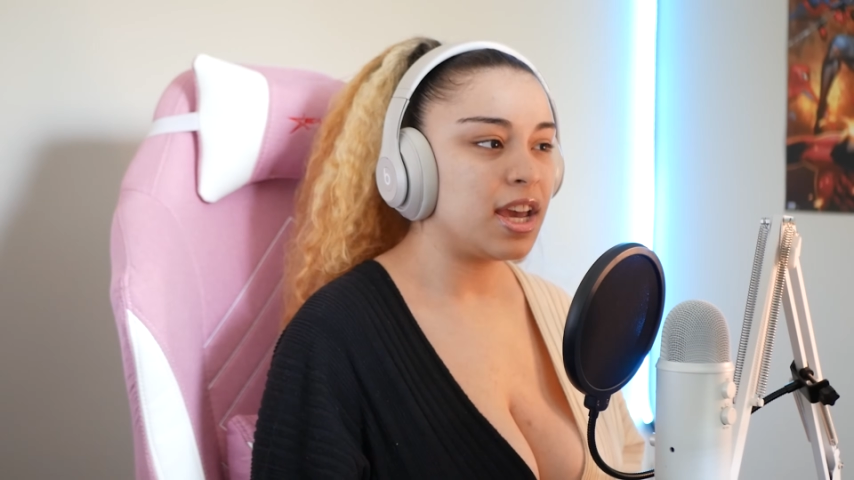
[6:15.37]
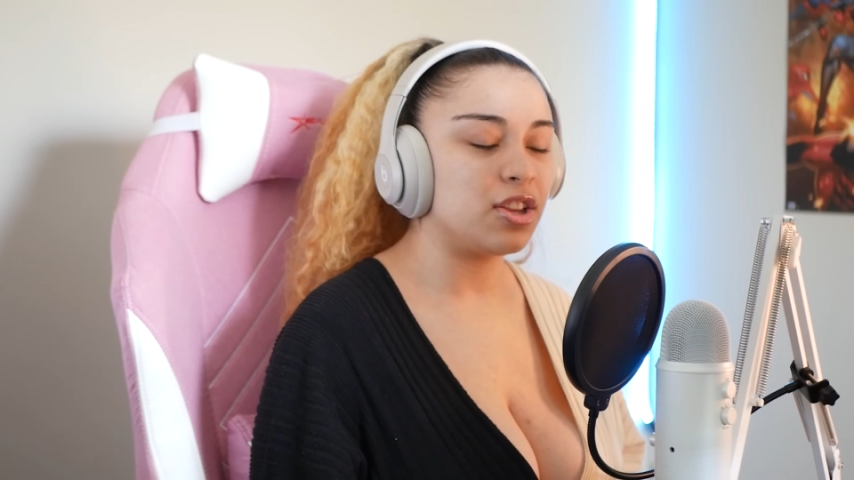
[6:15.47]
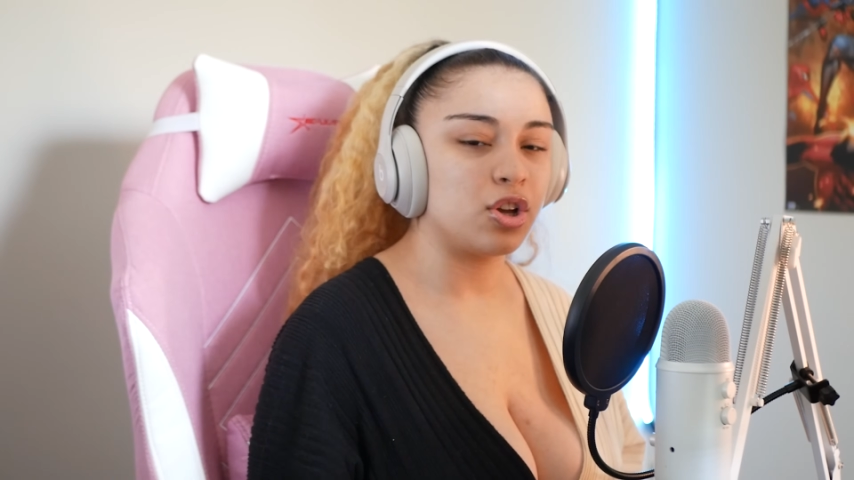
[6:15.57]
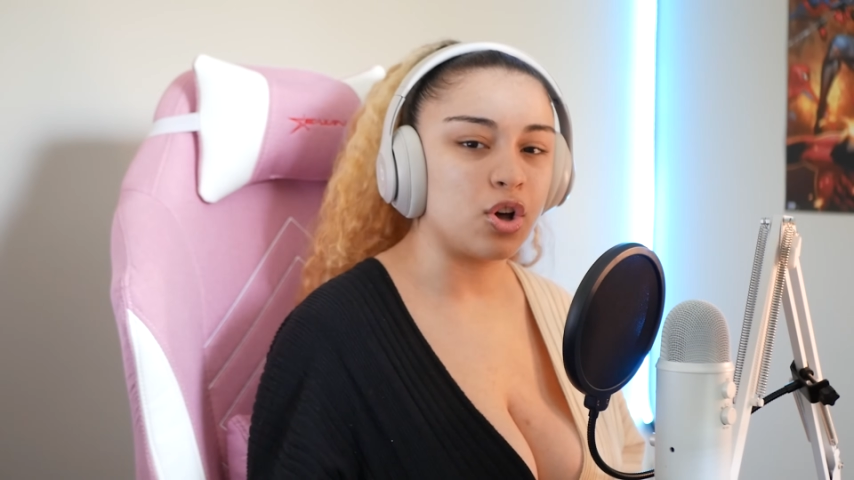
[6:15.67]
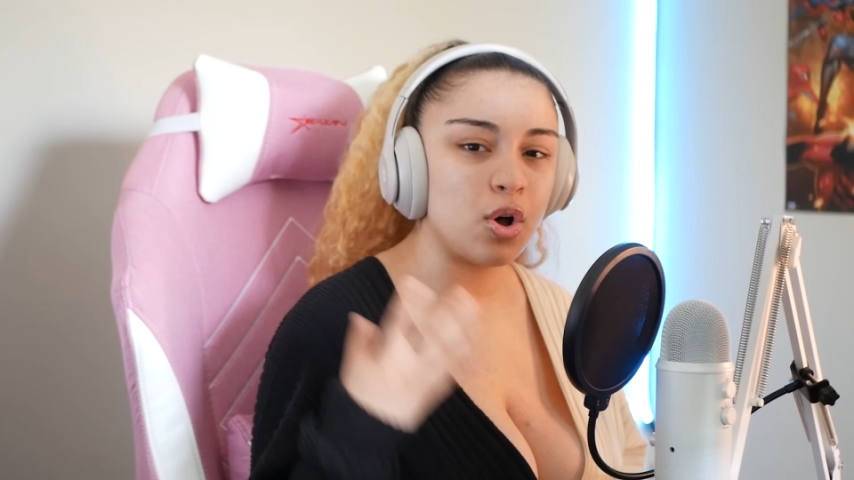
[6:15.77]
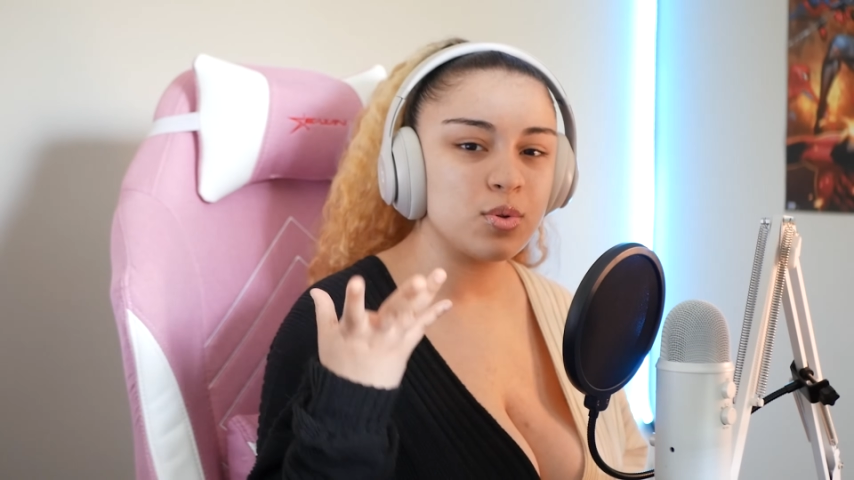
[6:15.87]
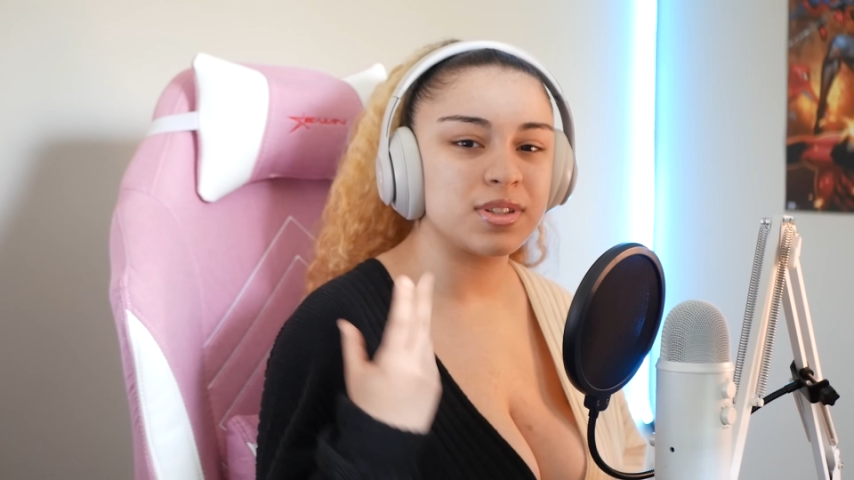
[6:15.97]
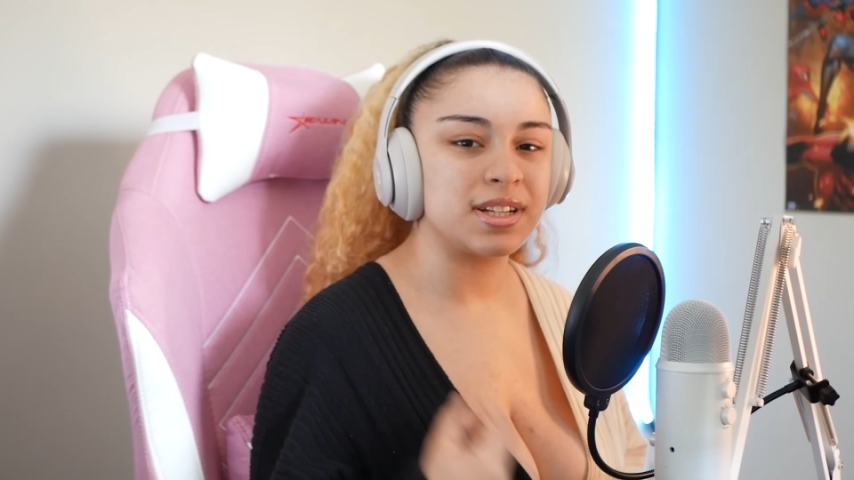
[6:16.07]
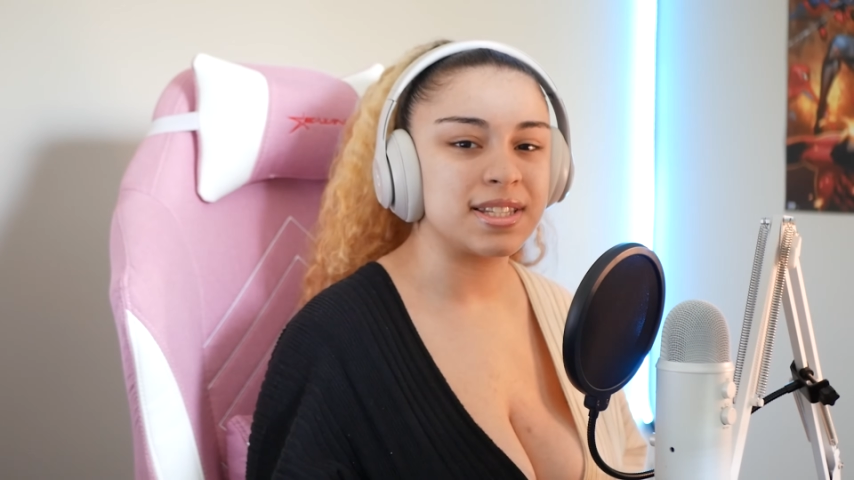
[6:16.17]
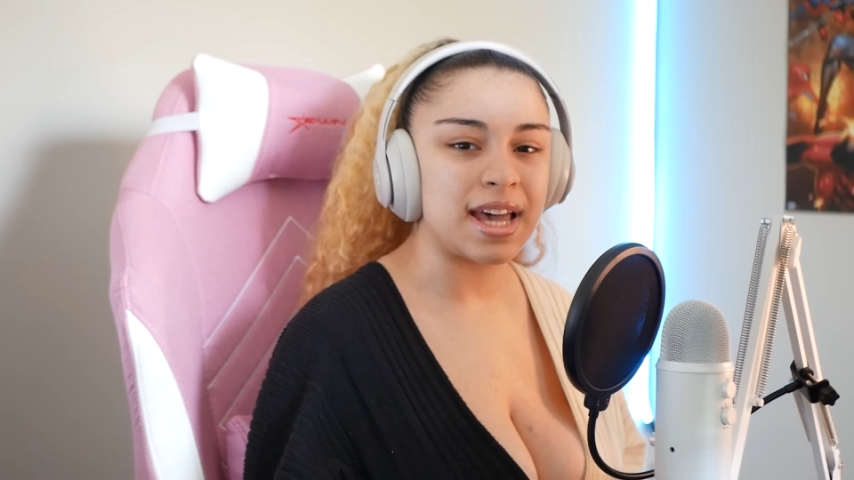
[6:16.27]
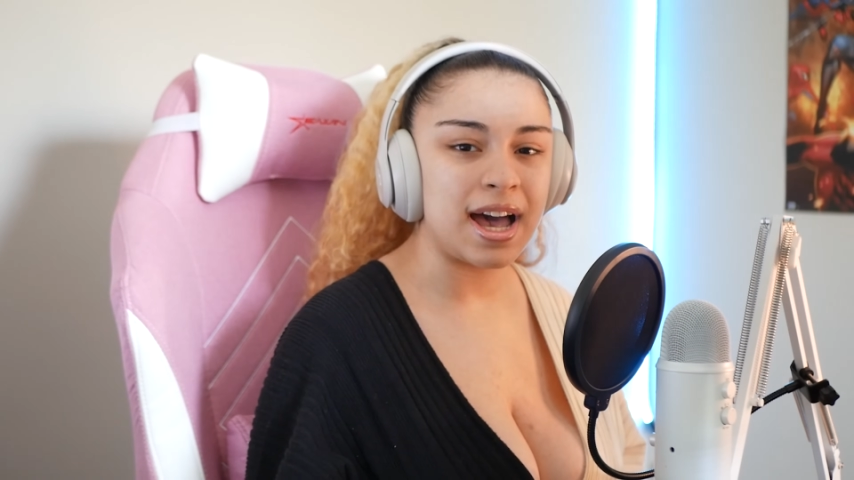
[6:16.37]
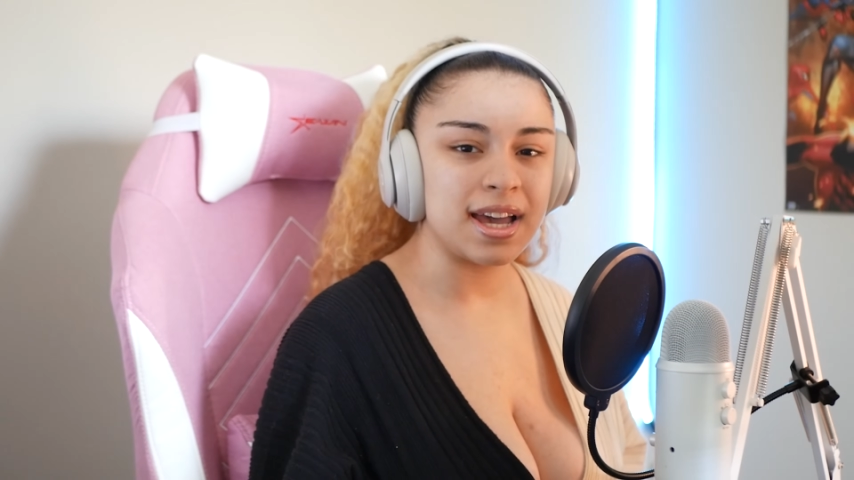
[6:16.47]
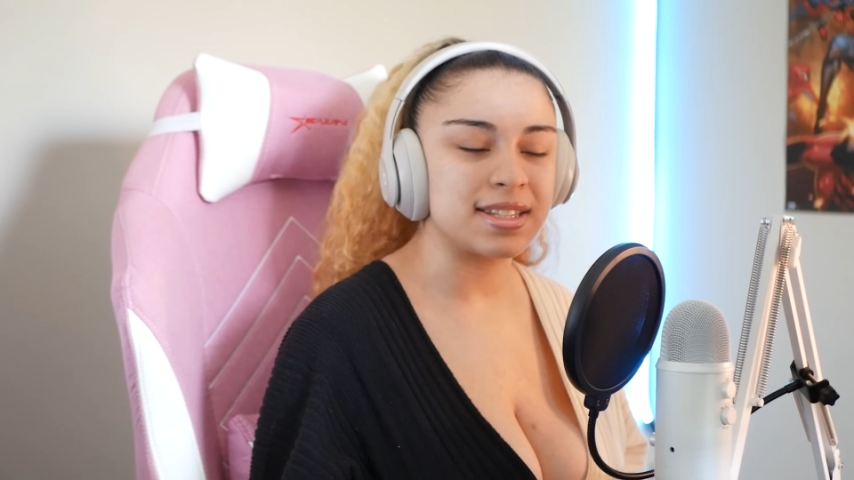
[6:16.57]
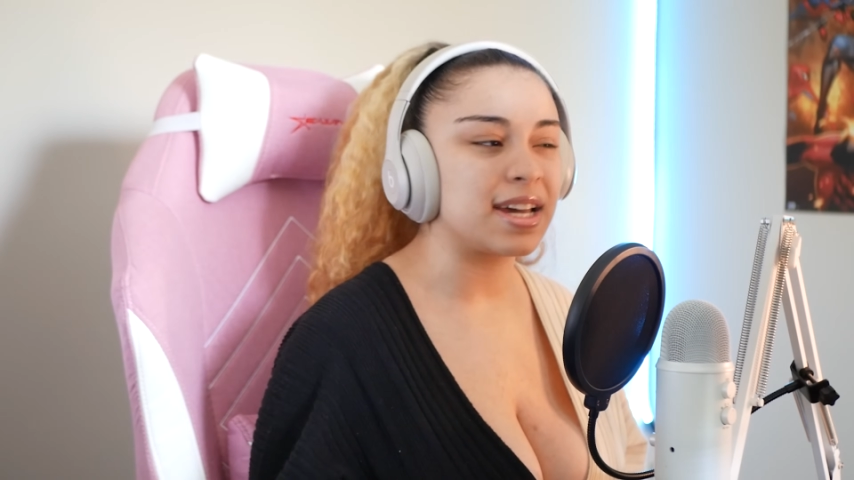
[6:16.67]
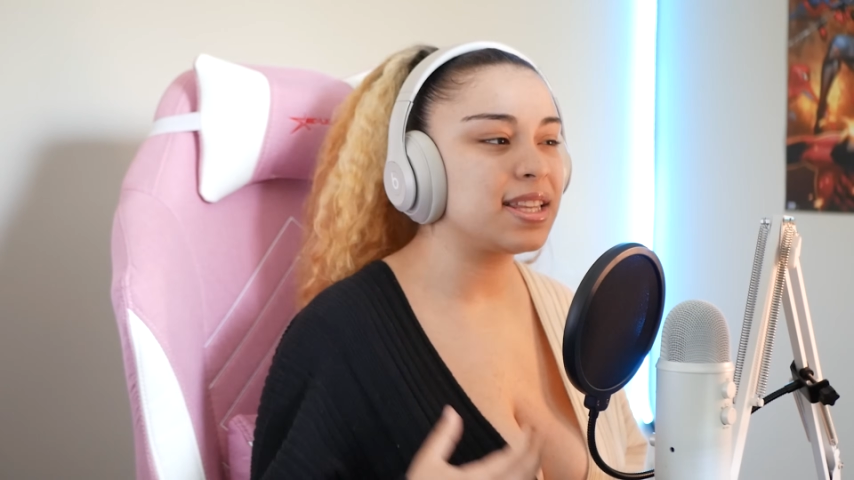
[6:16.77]
and the goals in his
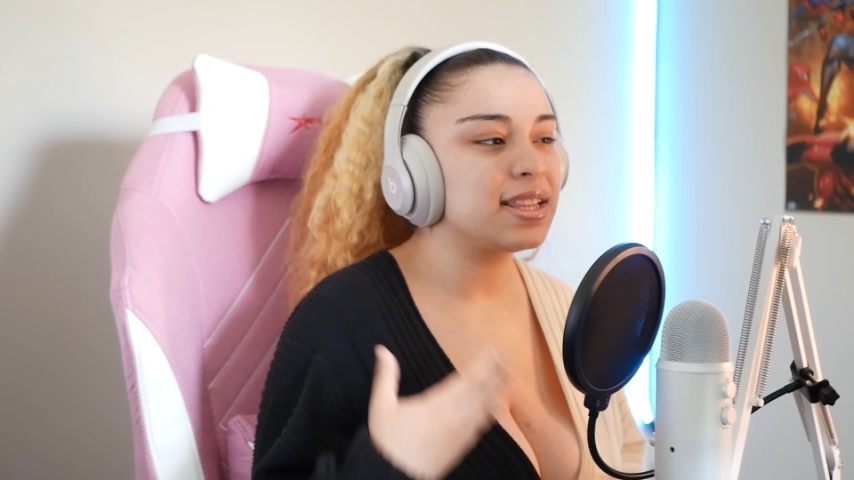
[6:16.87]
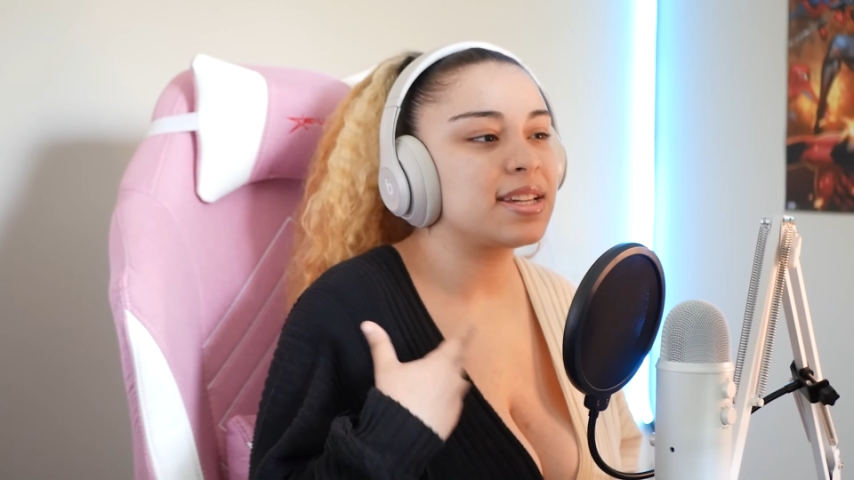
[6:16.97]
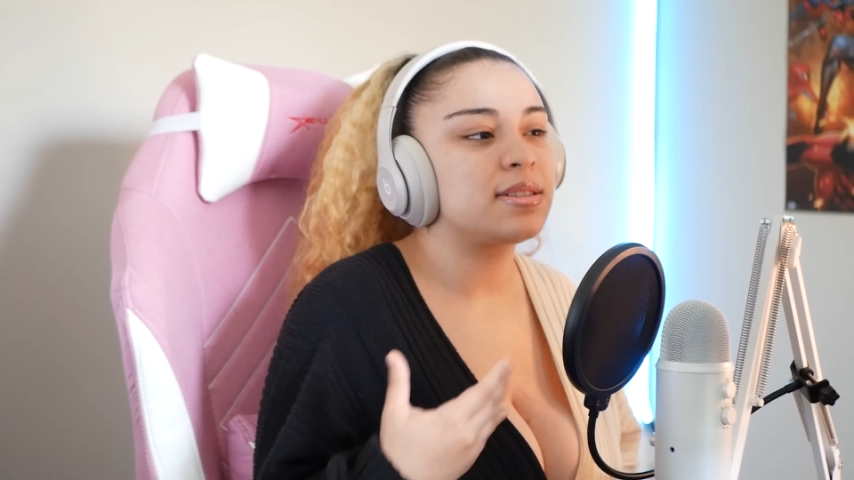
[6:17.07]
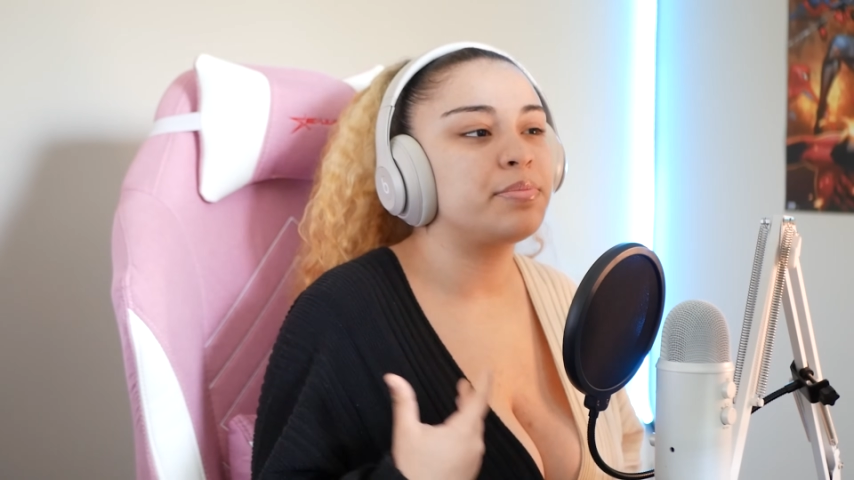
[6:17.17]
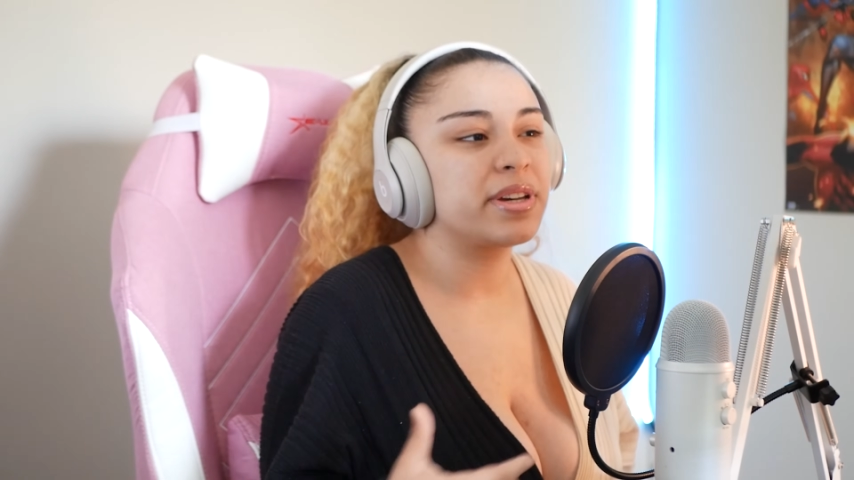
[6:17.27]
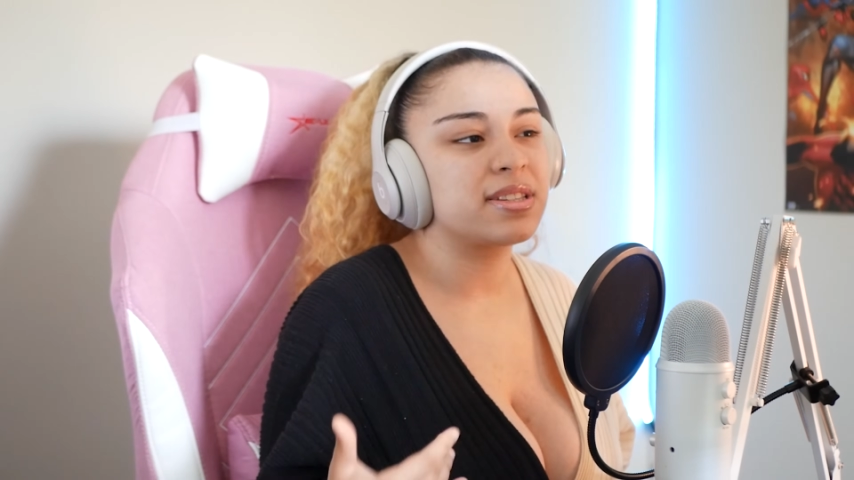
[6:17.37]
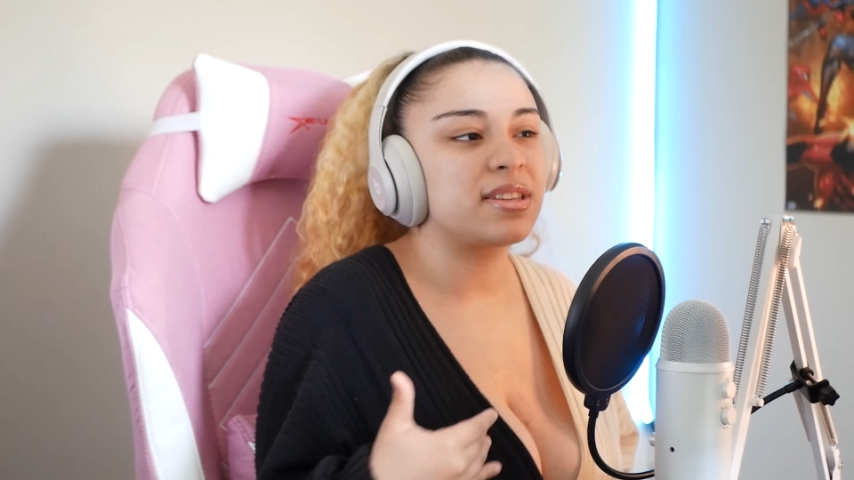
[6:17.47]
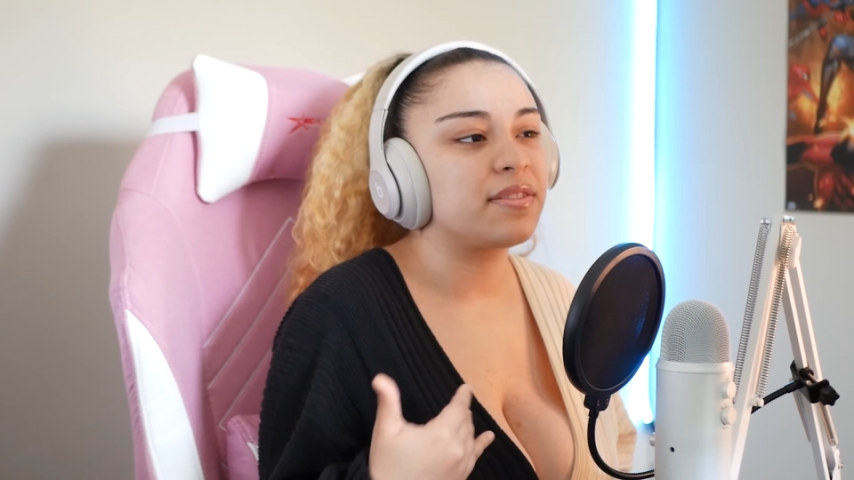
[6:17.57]
eyes i think that's the biggest